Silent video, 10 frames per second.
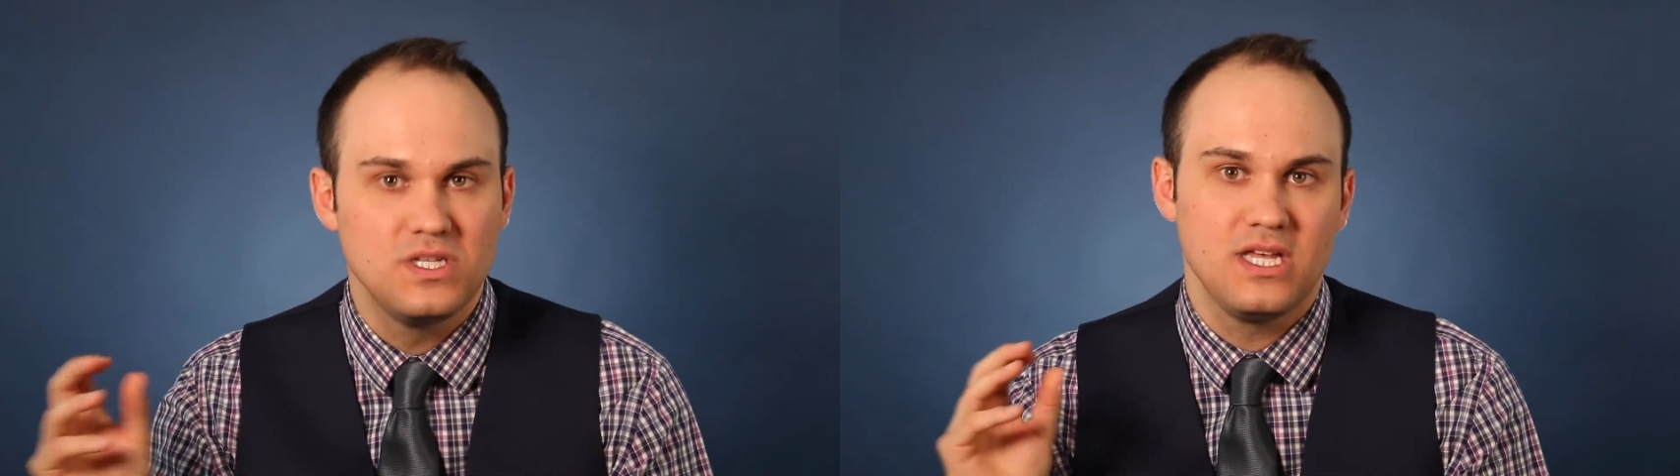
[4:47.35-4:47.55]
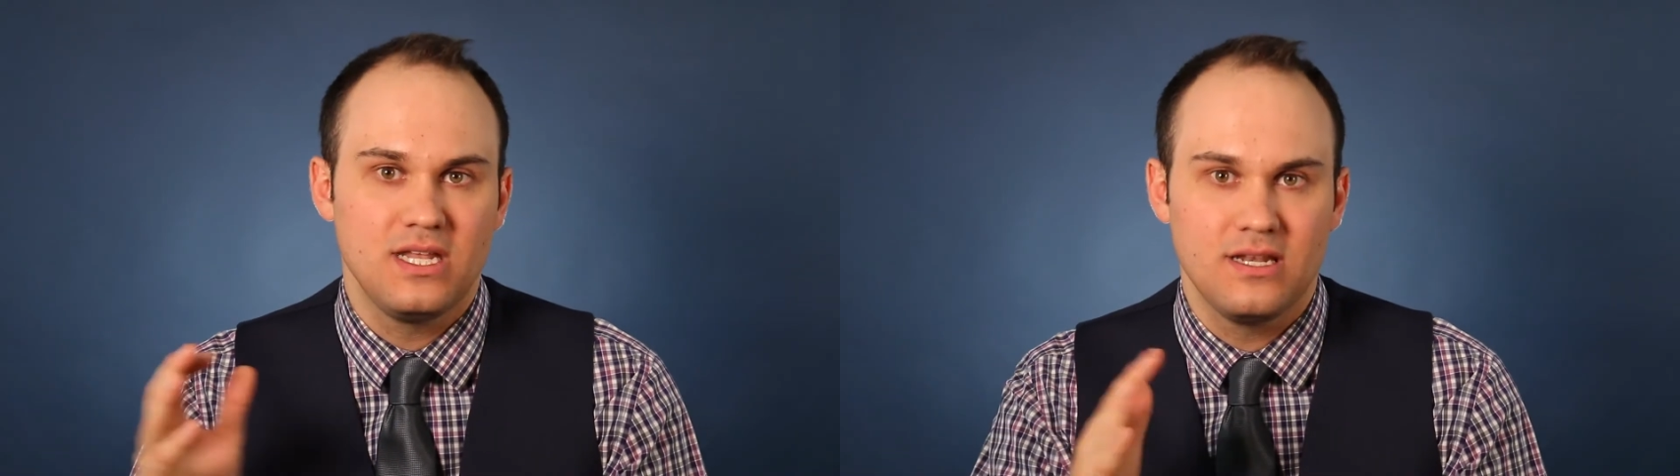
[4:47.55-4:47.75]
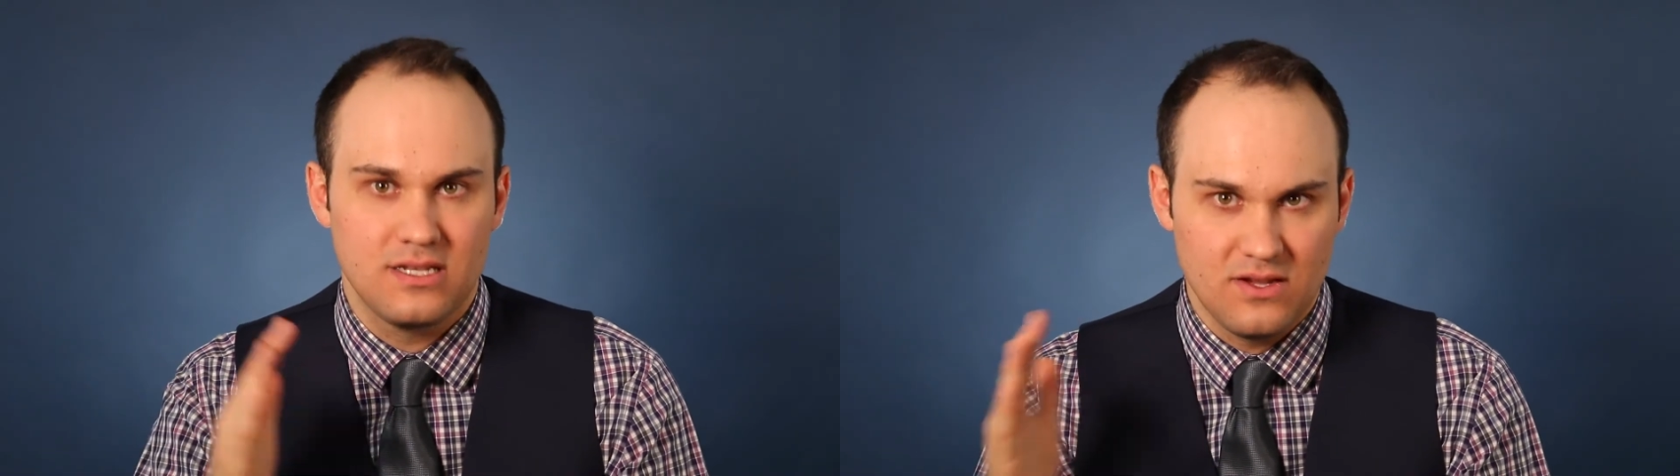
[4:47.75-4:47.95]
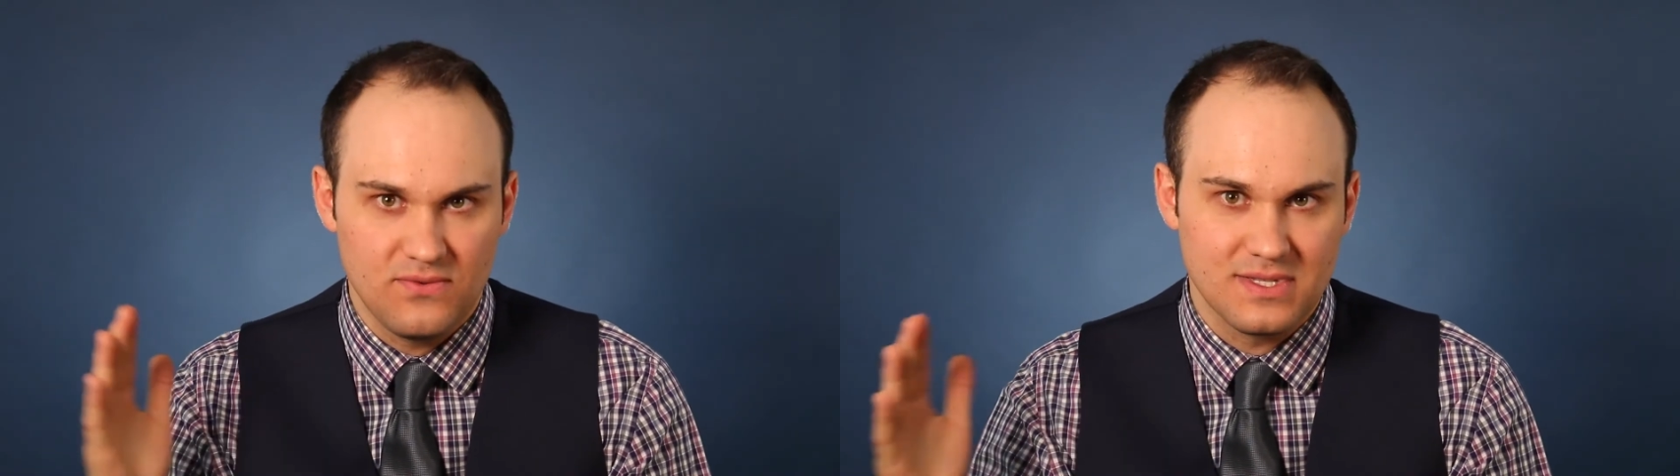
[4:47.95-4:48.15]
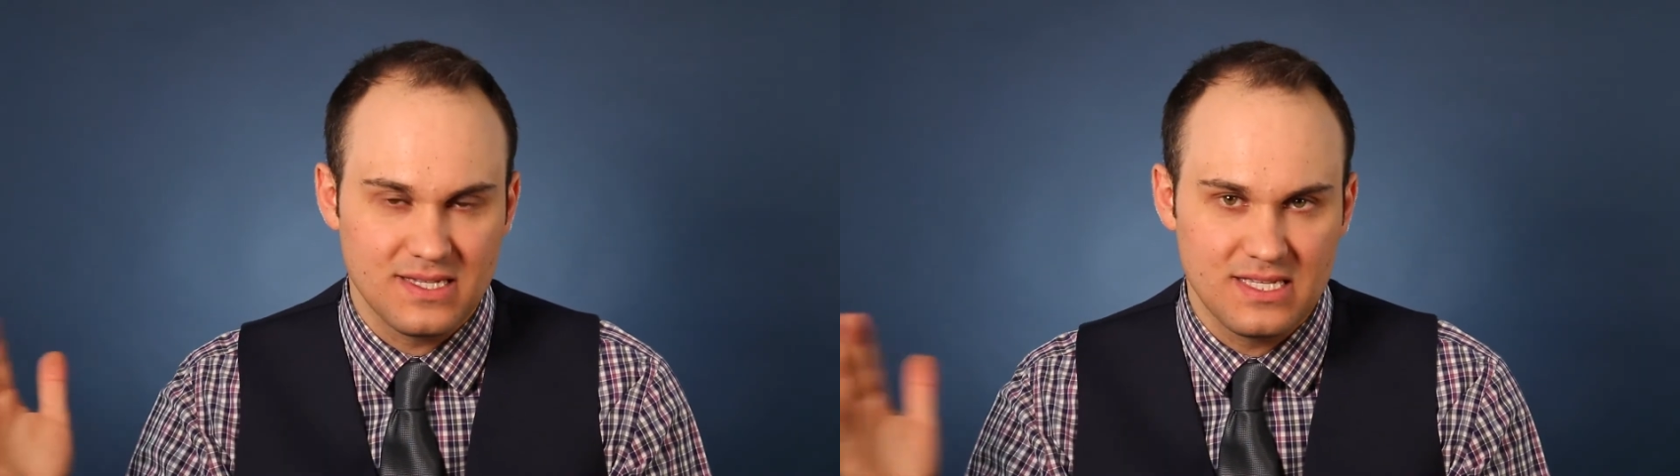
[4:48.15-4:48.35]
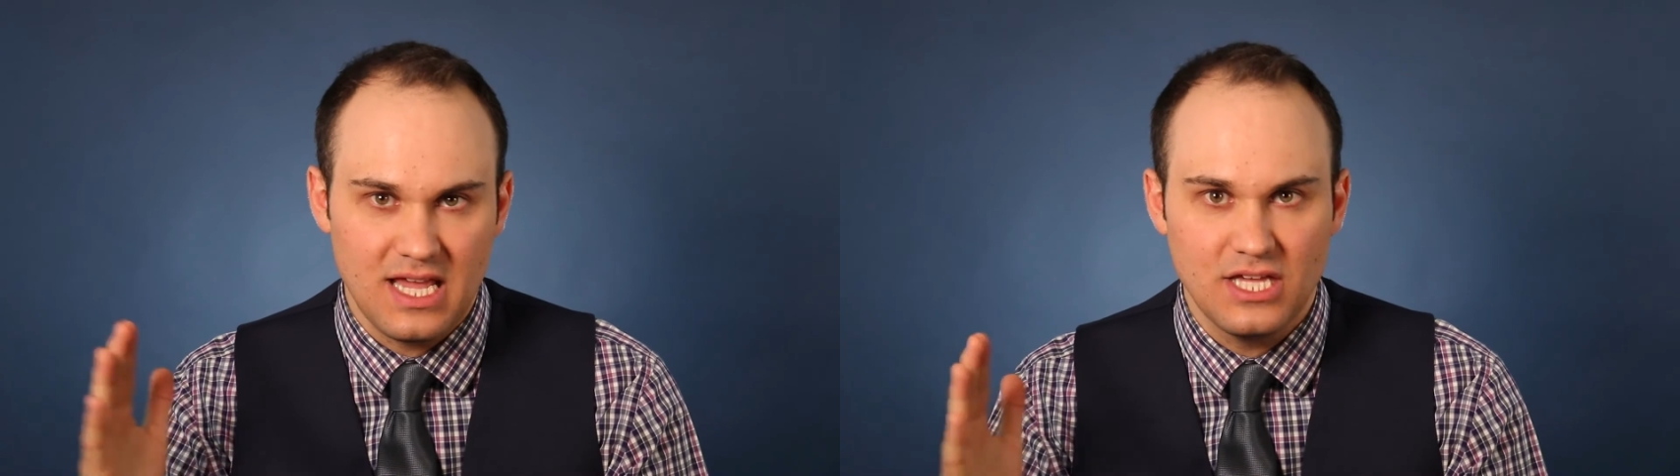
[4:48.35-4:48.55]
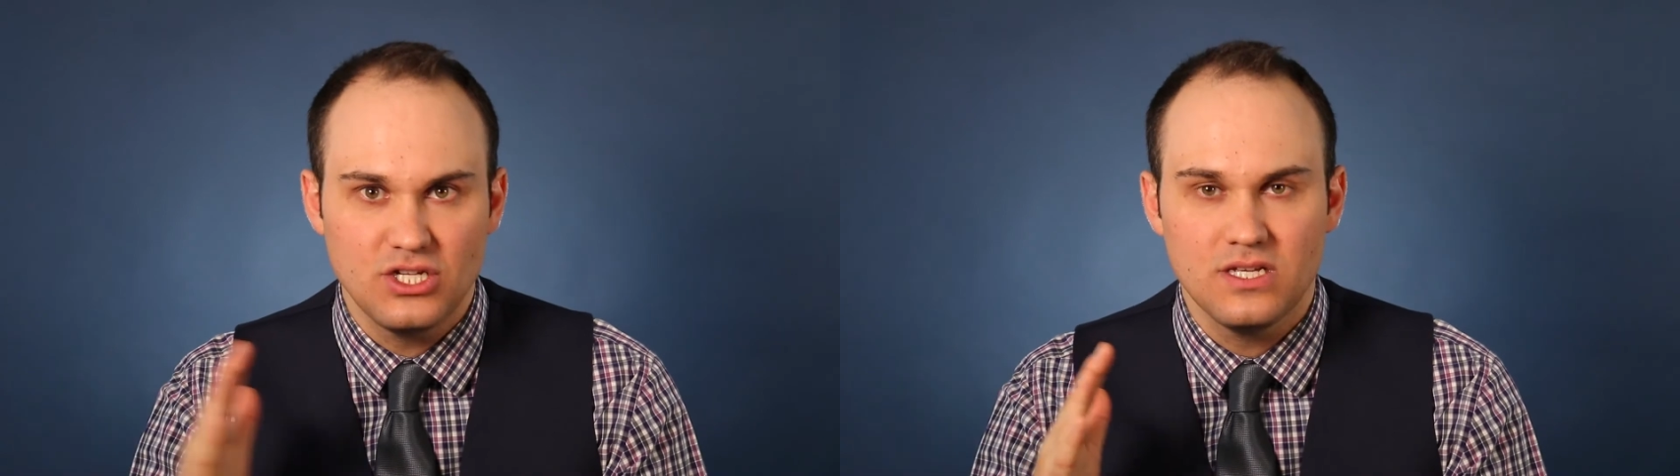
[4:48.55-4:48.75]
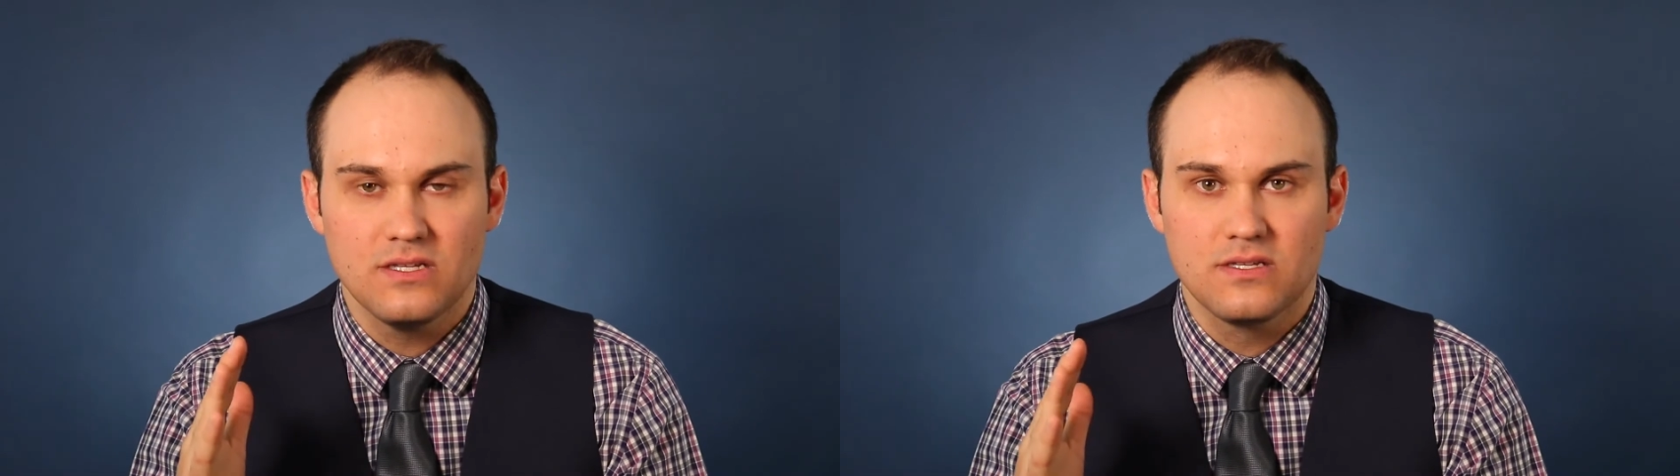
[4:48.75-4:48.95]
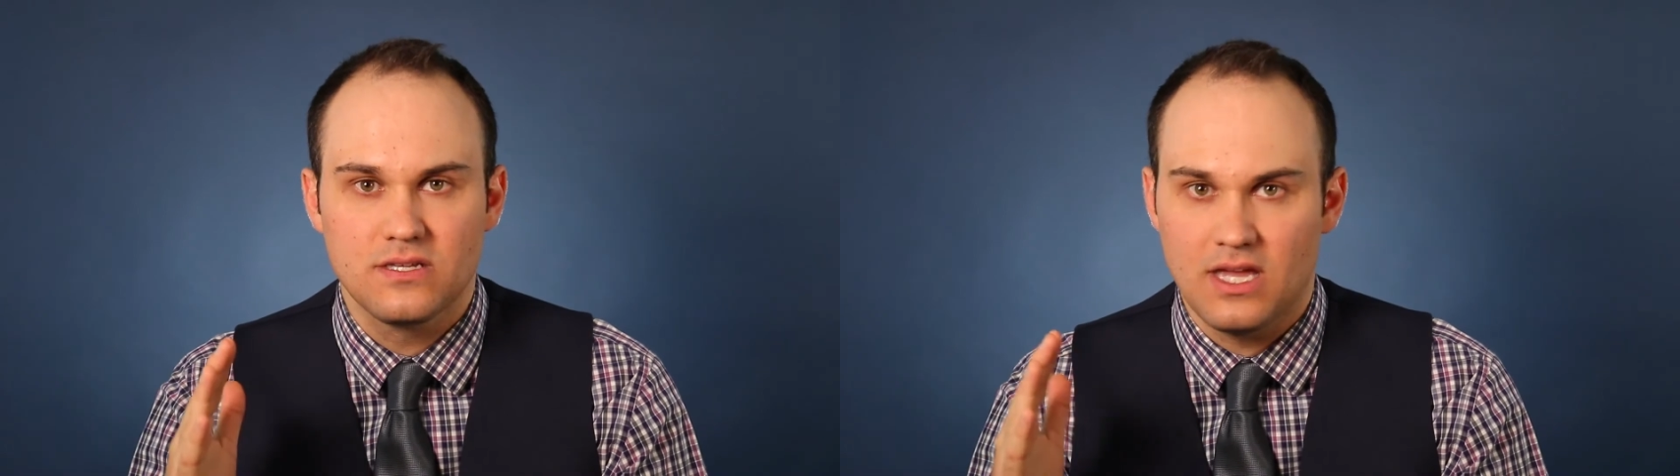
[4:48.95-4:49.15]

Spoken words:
in different stages